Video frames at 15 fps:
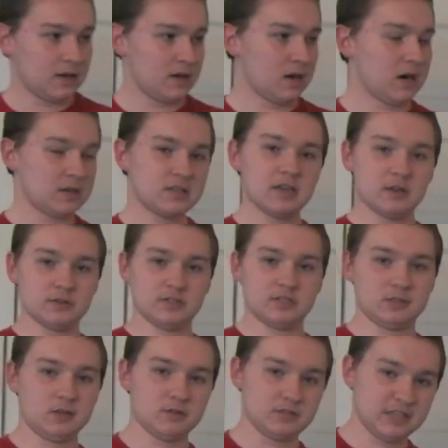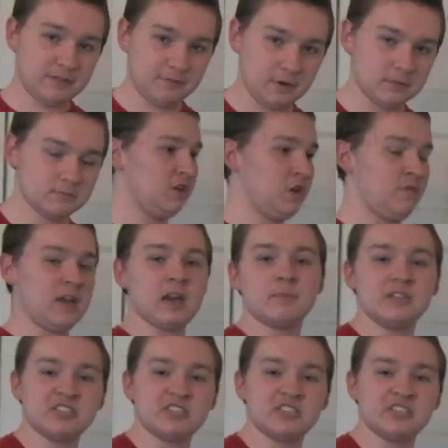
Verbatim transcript: Cocktails is a little different. You've got to